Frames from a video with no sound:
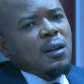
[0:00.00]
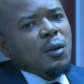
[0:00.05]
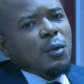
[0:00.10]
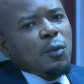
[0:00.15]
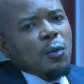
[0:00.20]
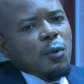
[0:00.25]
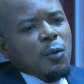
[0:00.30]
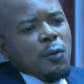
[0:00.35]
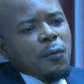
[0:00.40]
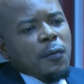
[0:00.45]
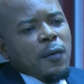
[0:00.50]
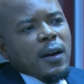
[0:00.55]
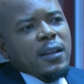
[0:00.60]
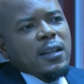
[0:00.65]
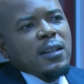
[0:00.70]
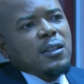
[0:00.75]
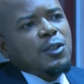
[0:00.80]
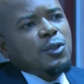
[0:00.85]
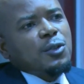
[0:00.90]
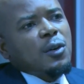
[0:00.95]
Who
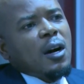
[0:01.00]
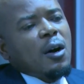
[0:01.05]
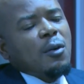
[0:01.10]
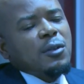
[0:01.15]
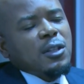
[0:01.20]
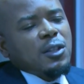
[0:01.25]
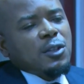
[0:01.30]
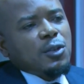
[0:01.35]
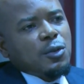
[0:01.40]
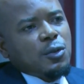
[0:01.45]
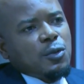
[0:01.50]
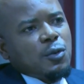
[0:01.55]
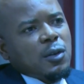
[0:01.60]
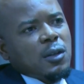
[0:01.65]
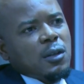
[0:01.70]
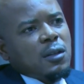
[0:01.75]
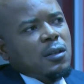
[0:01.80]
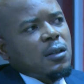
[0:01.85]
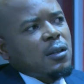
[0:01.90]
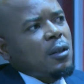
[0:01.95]
funded you? How did you do
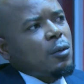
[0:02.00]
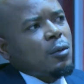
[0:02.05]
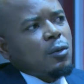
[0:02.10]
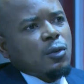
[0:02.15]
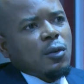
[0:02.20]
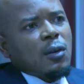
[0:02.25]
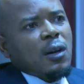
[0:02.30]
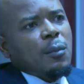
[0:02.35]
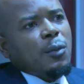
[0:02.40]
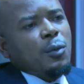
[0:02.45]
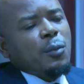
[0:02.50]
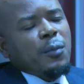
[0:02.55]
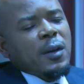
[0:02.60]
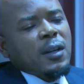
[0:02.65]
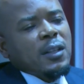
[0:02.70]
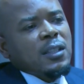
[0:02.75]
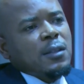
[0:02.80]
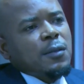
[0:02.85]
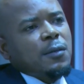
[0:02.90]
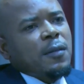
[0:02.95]
it? They will talk about
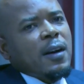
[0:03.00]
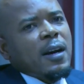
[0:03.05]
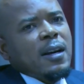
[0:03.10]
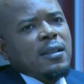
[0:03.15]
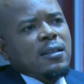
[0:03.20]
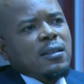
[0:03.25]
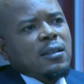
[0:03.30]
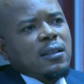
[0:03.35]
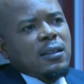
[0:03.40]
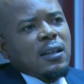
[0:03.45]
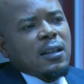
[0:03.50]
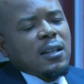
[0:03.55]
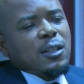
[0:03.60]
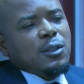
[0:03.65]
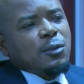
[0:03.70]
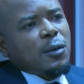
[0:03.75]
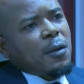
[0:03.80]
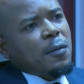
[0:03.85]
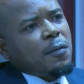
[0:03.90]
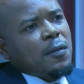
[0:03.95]
pension funds,
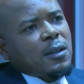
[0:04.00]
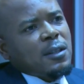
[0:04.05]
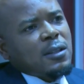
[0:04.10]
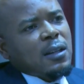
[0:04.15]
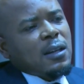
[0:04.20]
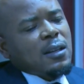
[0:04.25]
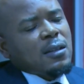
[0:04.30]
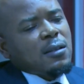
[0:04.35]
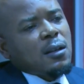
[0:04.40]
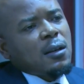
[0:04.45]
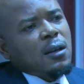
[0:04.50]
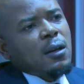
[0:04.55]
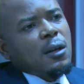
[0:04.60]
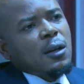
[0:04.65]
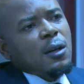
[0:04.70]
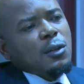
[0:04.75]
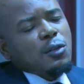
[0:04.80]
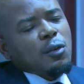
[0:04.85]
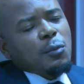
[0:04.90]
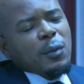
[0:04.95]
international investors.
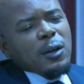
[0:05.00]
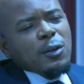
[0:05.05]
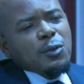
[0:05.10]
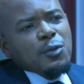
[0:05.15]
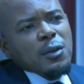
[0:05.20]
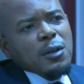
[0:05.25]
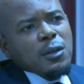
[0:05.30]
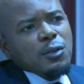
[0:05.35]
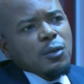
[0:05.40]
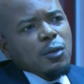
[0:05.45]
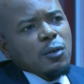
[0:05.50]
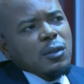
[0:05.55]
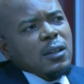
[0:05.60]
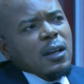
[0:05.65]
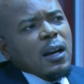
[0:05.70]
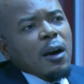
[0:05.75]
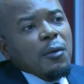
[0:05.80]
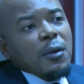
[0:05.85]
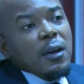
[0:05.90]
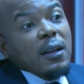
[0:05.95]
So by doing so, you say,
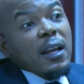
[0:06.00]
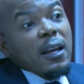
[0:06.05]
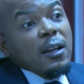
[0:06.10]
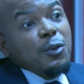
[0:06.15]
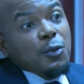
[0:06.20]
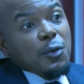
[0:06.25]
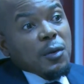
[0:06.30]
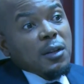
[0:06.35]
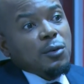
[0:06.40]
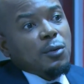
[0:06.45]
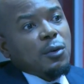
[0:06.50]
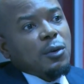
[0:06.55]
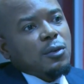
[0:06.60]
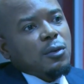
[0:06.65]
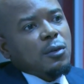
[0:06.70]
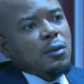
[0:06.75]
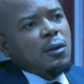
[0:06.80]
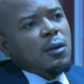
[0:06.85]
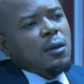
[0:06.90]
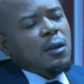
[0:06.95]
how can I do it
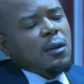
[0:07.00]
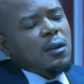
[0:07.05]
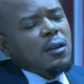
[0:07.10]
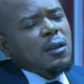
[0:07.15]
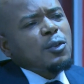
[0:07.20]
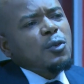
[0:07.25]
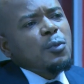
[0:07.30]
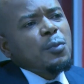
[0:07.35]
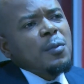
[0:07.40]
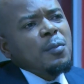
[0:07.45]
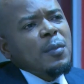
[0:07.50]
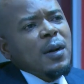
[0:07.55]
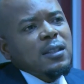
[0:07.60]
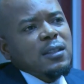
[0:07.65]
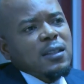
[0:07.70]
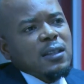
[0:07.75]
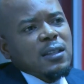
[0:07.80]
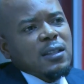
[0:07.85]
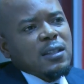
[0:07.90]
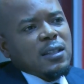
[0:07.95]
also? It will be much
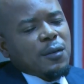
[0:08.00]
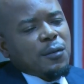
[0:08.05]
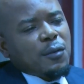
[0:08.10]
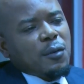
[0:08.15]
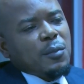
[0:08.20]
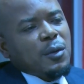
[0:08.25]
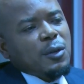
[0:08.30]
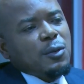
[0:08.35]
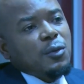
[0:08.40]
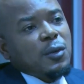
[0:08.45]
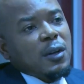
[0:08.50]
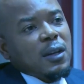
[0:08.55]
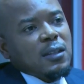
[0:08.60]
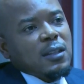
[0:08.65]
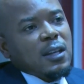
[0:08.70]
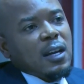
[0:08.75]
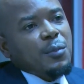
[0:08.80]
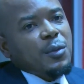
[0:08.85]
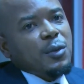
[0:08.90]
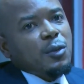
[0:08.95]
easier for me to raise
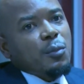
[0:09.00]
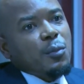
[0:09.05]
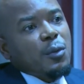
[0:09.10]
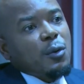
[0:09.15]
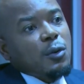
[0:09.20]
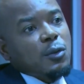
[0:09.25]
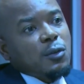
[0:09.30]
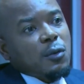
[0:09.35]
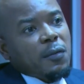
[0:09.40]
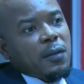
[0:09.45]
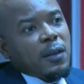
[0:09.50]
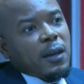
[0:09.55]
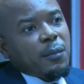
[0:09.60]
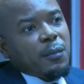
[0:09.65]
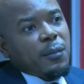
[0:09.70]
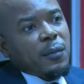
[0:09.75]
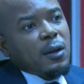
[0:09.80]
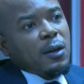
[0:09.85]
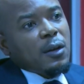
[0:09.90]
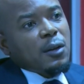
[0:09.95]
capital because of them.
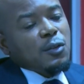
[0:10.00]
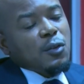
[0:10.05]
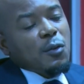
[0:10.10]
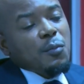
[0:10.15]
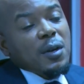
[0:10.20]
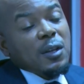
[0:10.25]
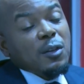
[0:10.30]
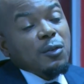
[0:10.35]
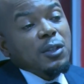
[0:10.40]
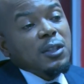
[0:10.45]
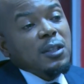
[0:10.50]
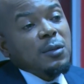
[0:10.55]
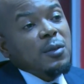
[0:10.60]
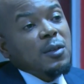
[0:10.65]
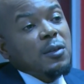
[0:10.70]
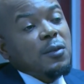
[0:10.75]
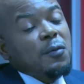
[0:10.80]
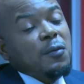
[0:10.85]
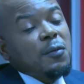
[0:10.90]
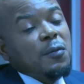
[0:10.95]
So mentorship
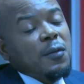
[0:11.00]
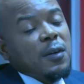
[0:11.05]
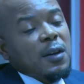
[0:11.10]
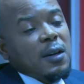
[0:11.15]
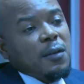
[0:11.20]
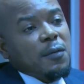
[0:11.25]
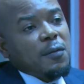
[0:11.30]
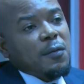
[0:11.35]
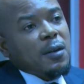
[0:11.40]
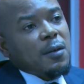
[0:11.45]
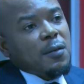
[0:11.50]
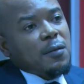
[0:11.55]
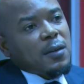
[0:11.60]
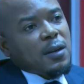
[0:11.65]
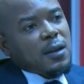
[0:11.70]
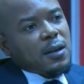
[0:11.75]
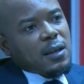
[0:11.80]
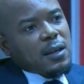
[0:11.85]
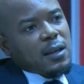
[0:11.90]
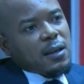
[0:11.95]
is very, very,
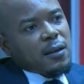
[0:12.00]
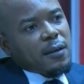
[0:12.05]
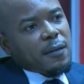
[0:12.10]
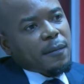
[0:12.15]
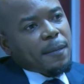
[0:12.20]
very key.